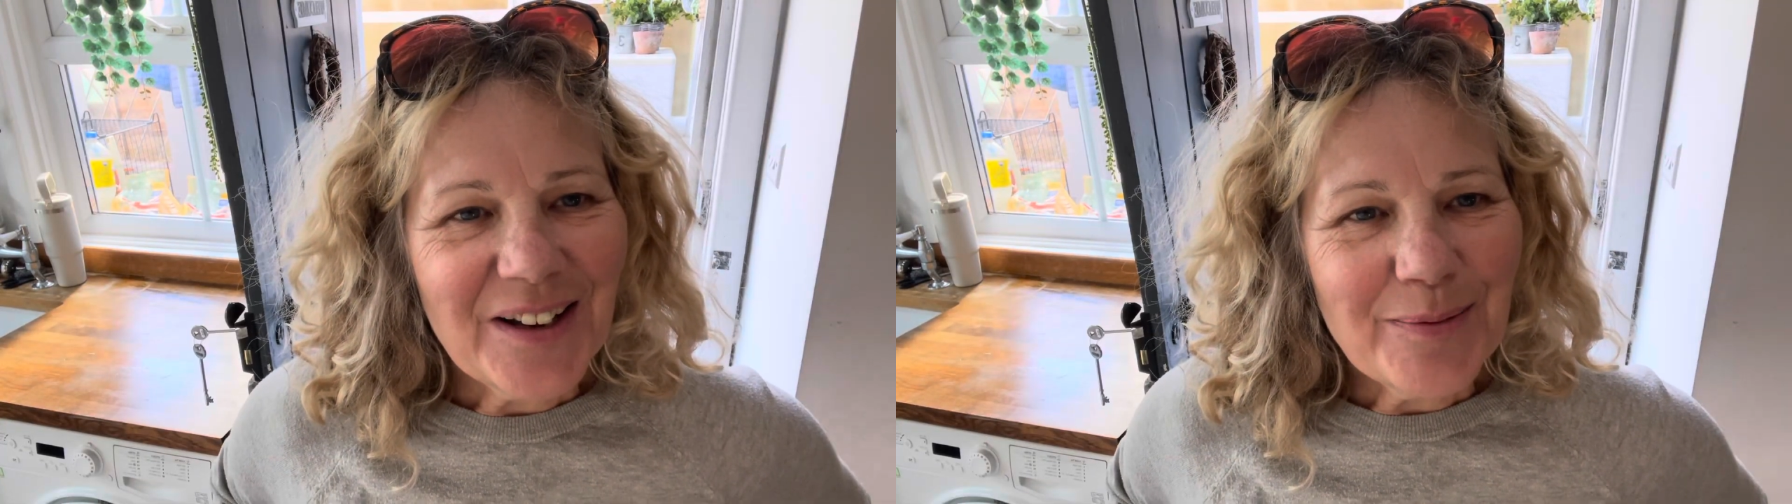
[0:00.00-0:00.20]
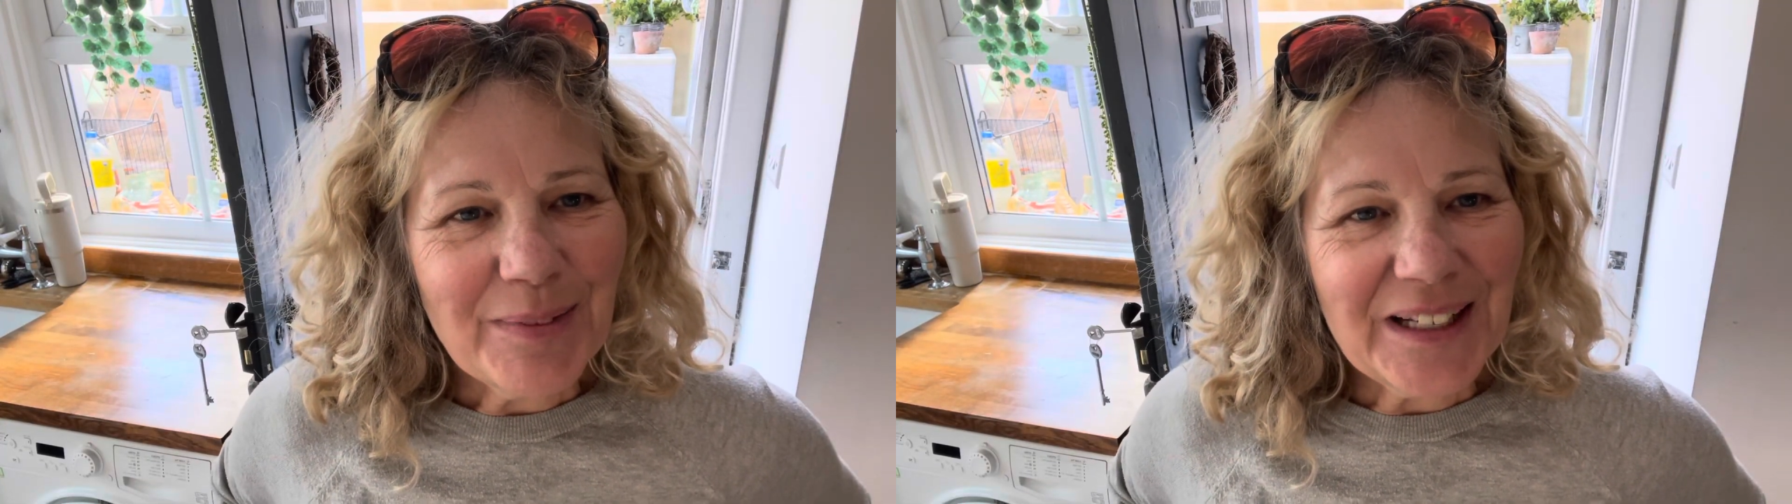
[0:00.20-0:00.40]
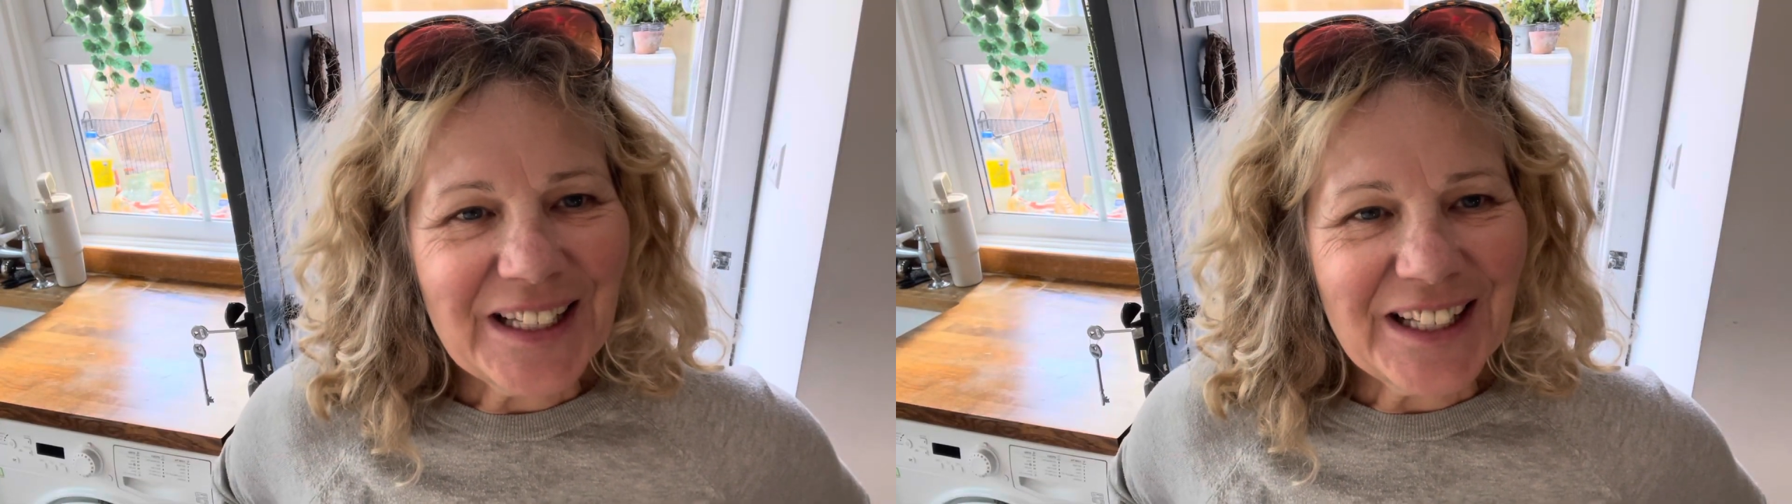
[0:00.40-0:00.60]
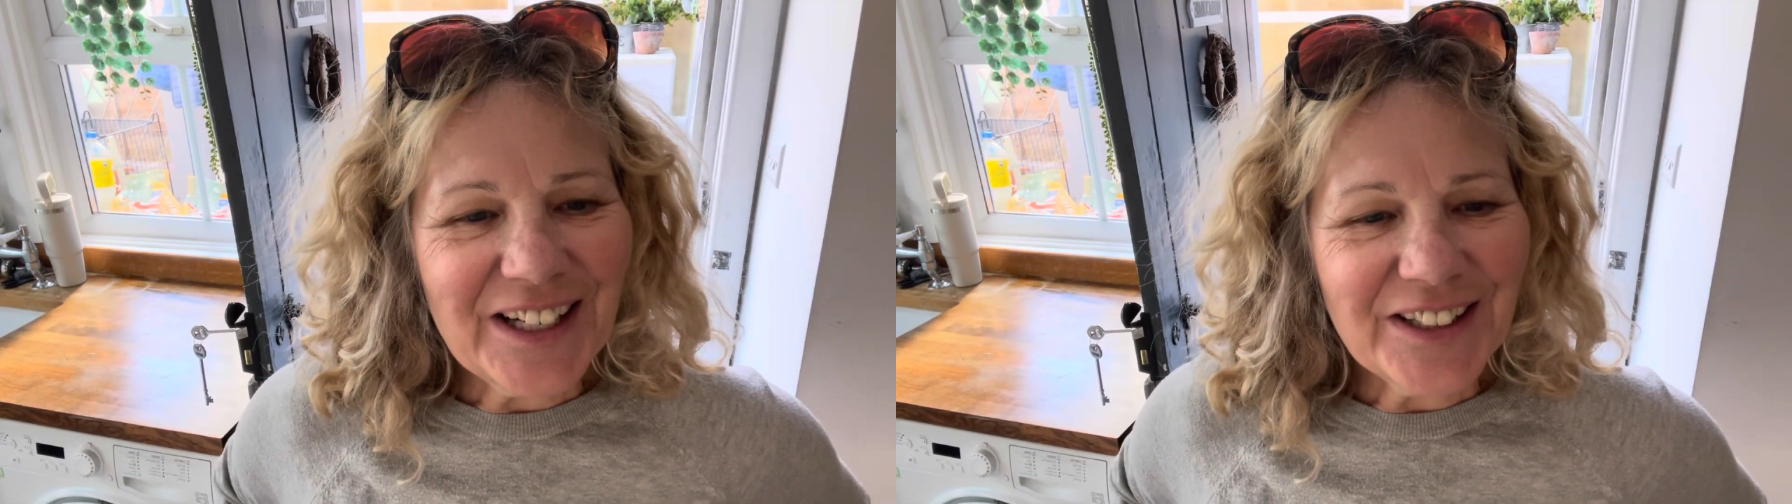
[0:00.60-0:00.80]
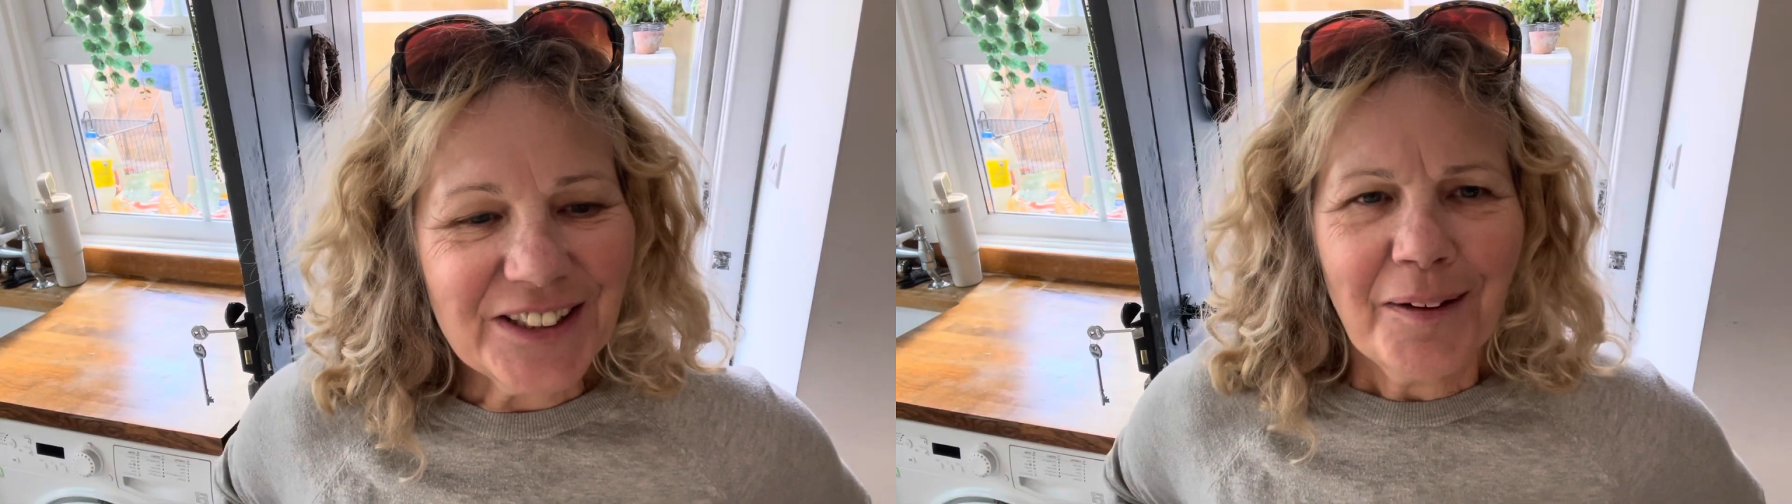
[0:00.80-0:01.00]
my little
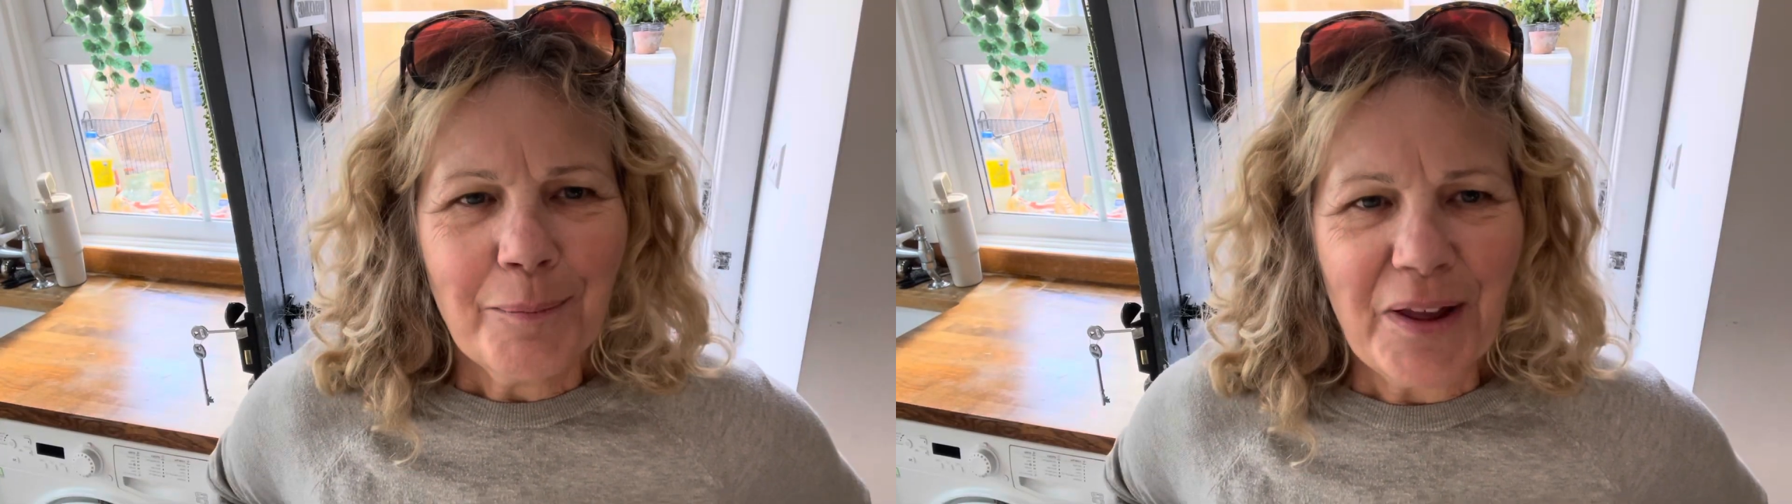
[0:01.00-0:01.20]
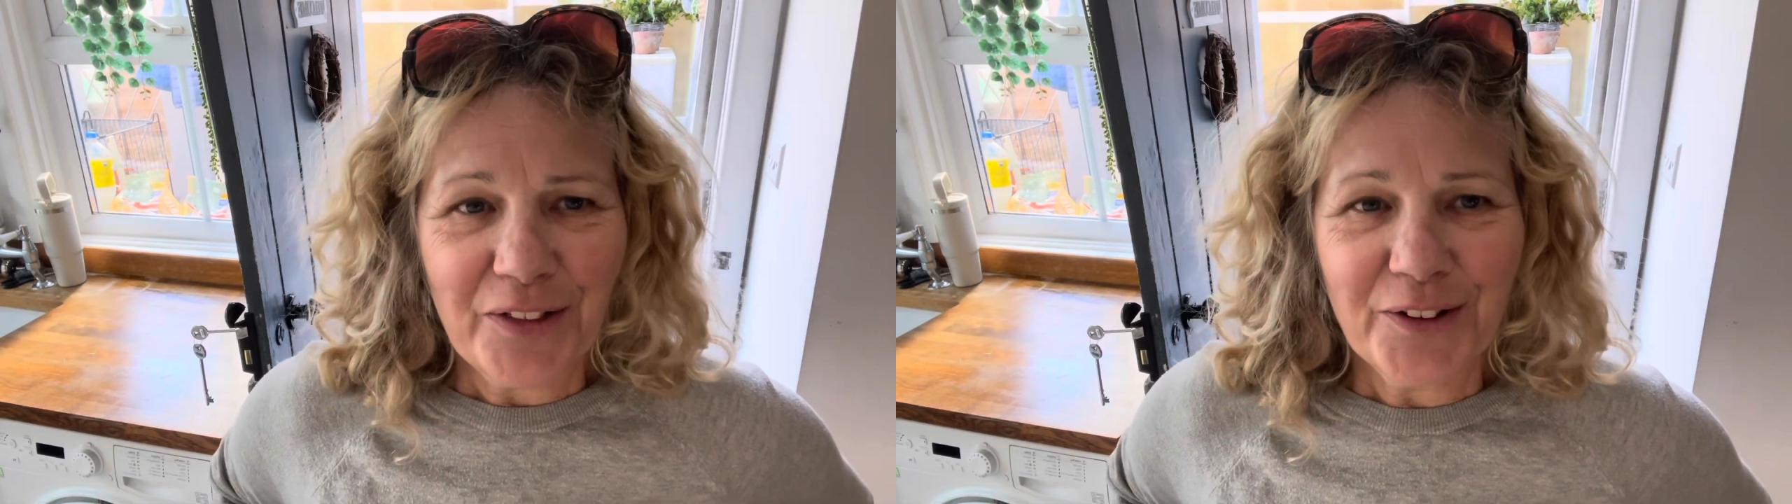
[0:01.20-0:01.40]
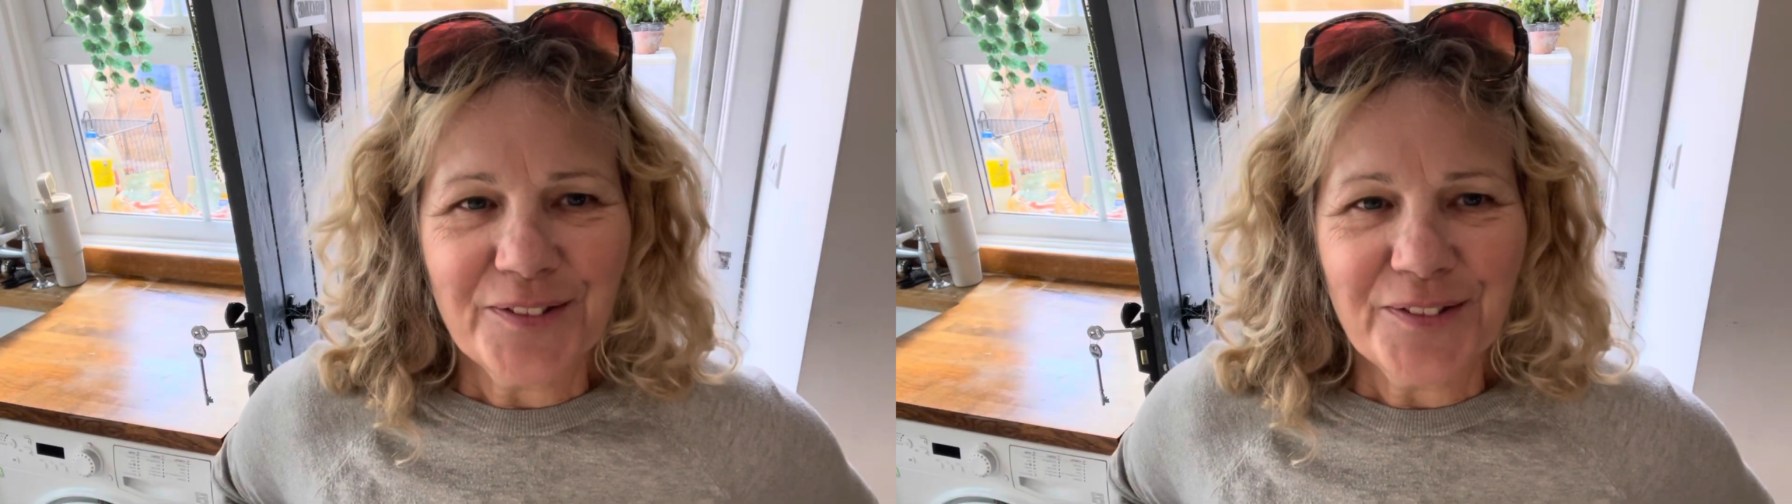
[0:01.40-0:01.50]
garden method